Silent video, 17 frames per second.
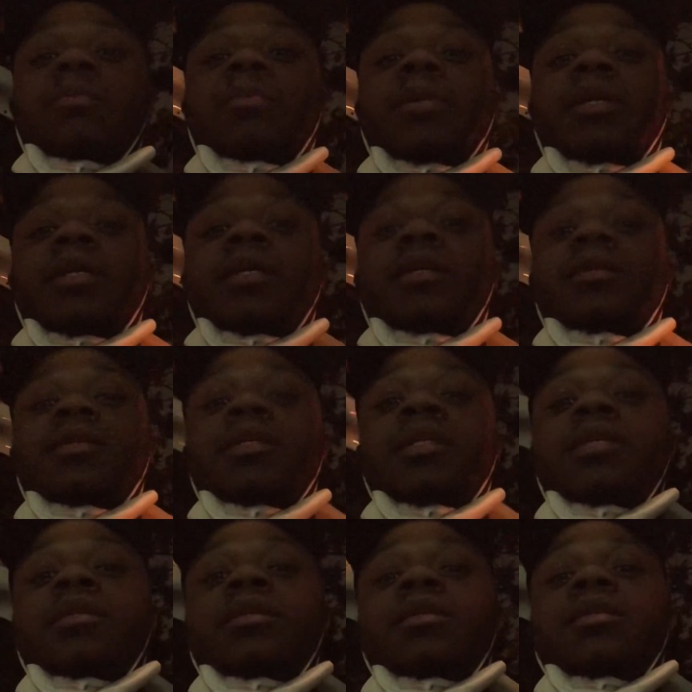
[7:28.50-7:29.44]
plate
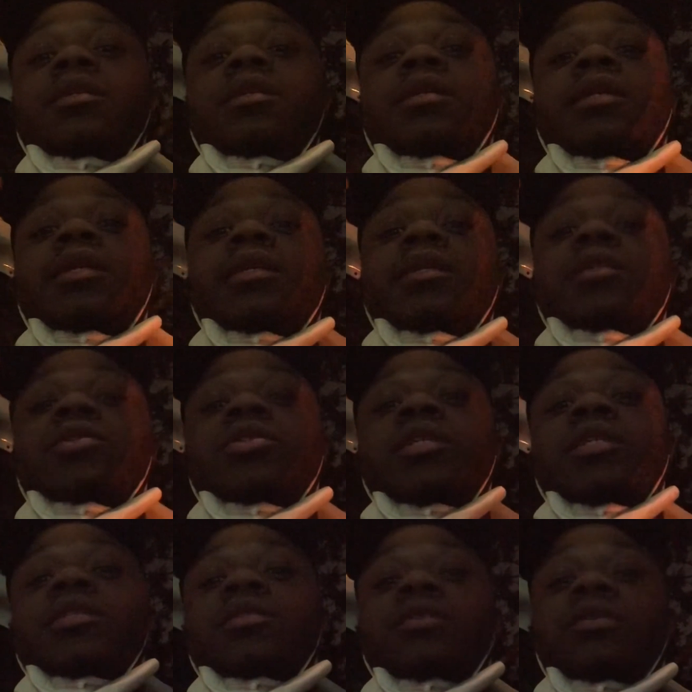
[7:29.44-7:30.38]
and then
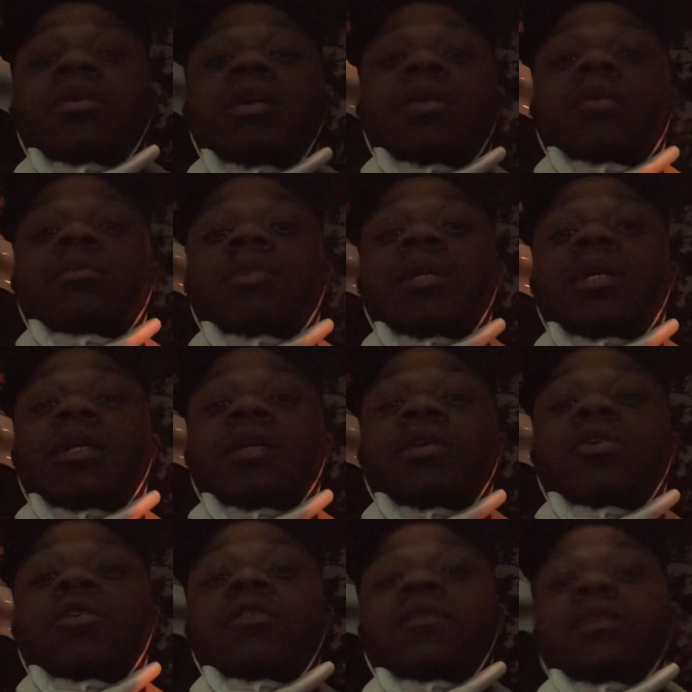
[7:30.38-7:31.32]
change the ground block and
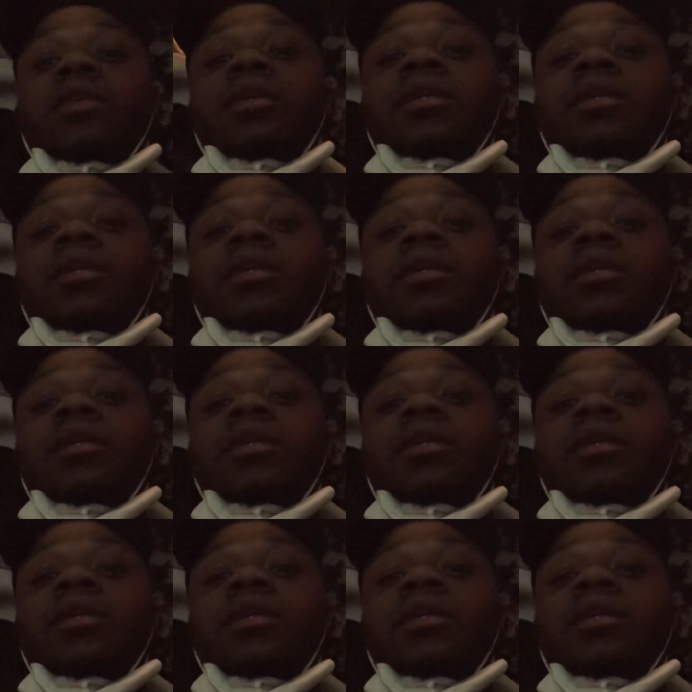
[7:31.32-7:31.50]
hopefully